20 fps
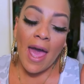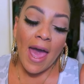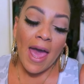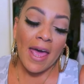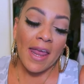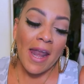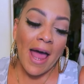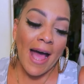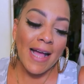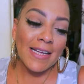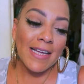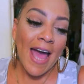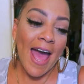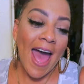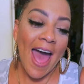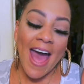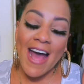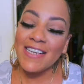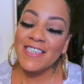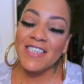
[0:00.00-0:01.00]
and I
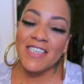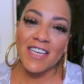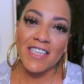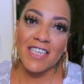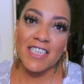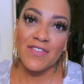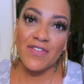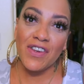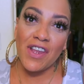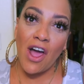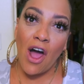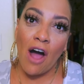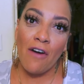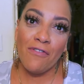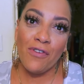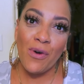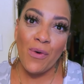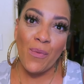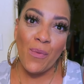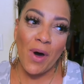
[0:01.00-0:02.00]
had to get this video
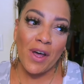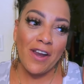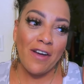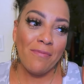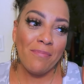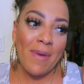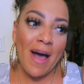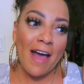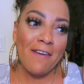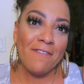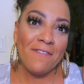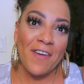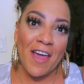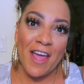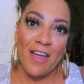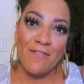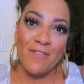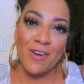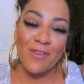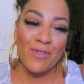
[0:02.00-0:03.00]
out for one of my
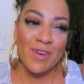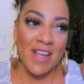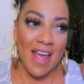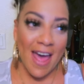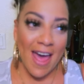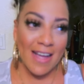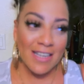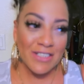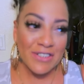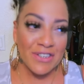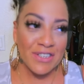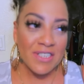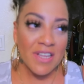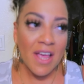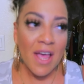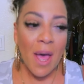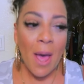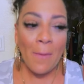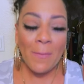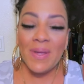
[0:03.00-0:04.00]
favorite reactors
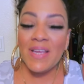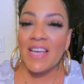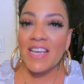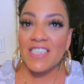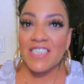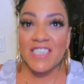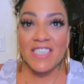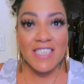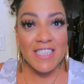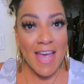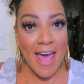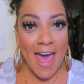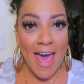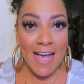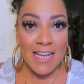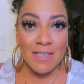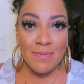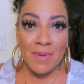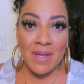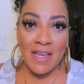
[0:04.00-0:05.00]
because she
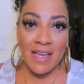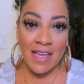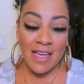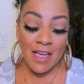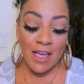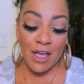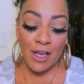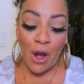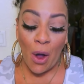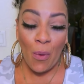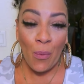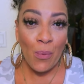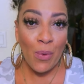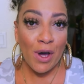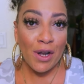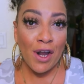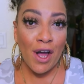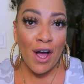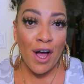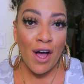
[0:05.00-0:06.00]
tagged me in
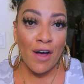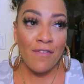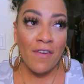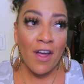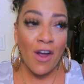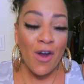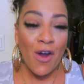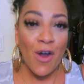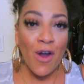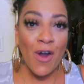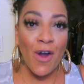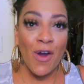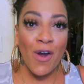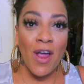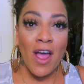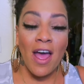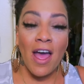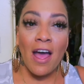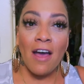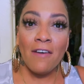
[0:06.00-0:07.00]
one of
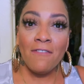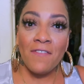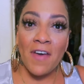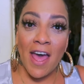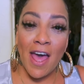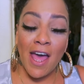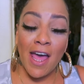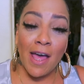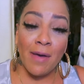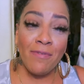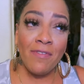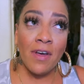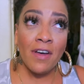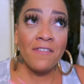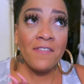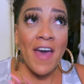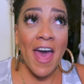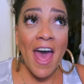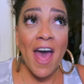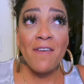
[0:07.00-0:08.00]
her Fab,
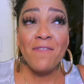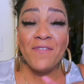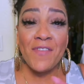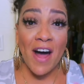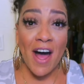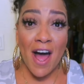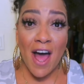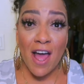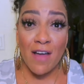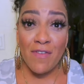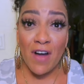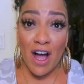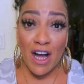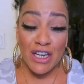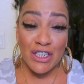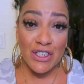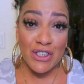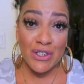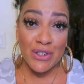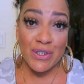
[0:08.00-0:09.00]
5
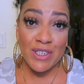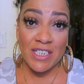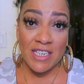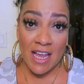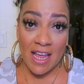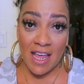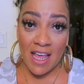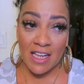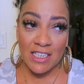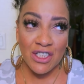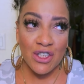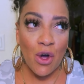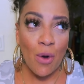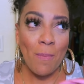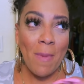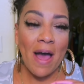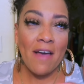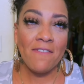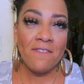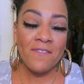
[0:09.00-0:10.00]
Under 10. So
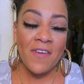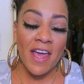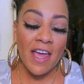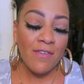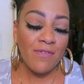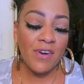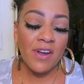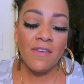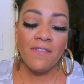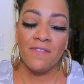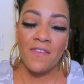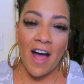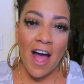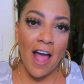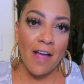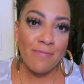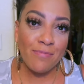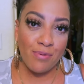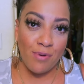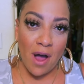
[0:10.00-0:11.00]
my favorite
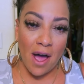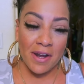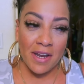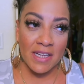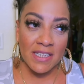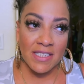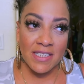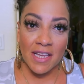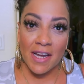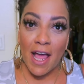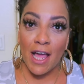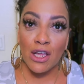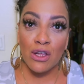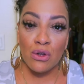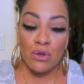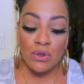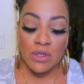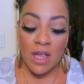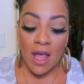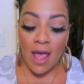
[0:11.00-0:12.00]
five products that I
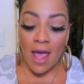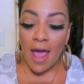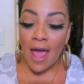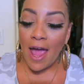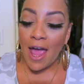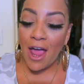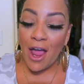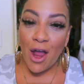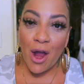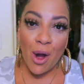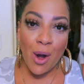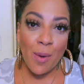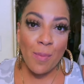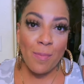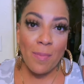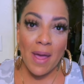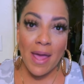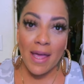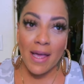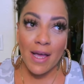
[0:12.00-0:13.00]
use, hair,
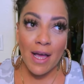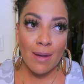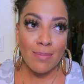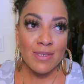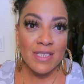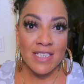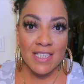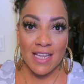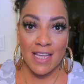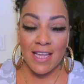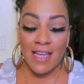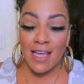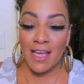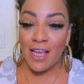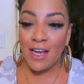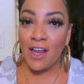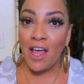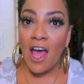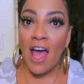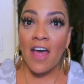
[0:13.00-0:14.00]
makeup,
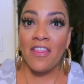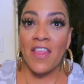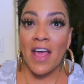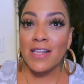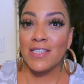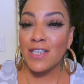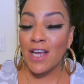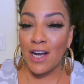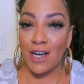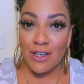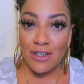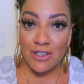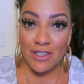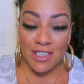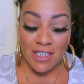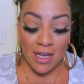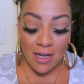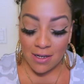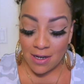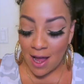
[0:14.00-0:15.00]
skin, that's under
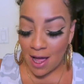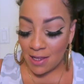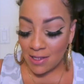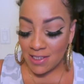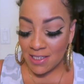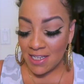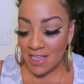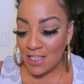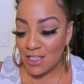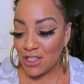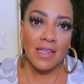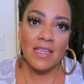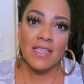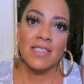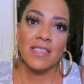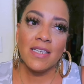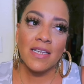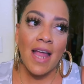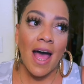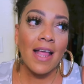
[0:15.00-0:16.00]
$10 each.
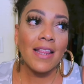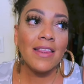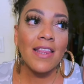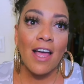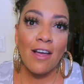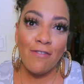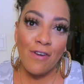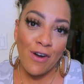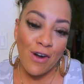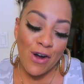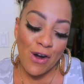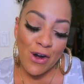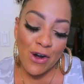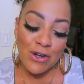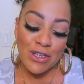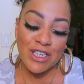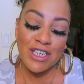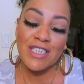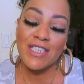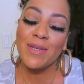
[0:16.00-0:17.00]
Listen, I love
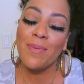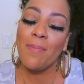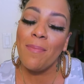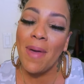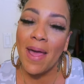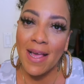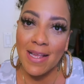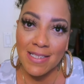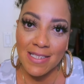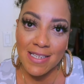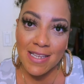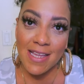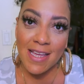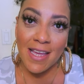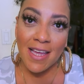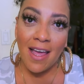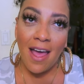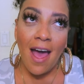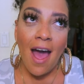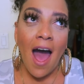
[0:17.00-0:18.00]
her. She's
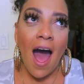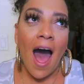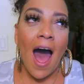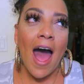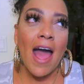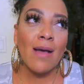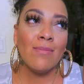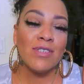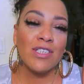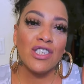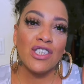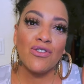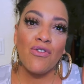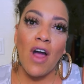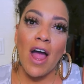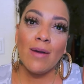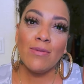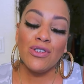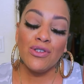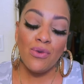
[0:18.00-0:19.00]
amazing. I am
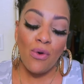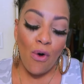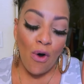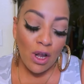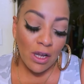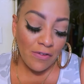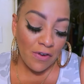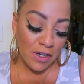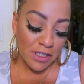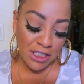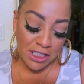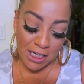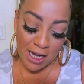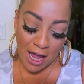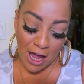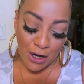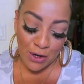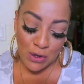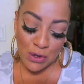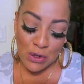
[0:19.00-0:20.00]
subscribed to all of her
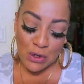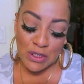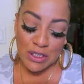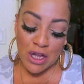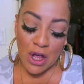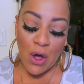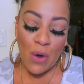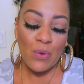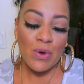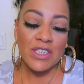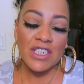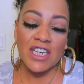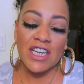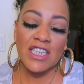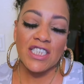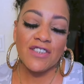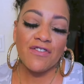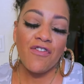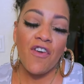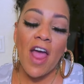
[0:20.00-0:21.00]
channels, which
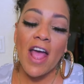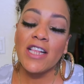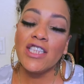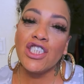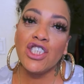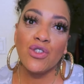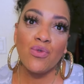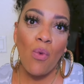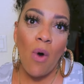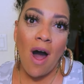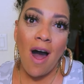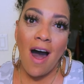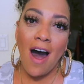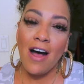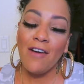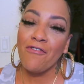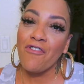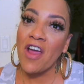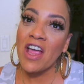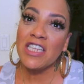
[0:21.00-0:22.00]
is
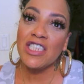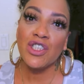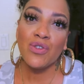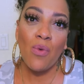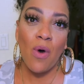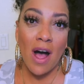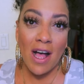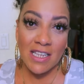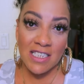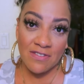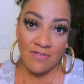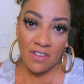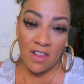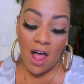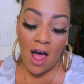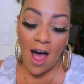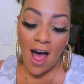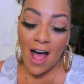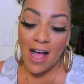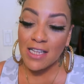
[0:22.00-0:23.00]
Francois, Francois
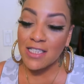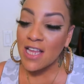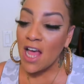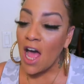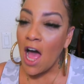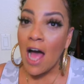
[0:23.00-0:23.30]
Vlogs,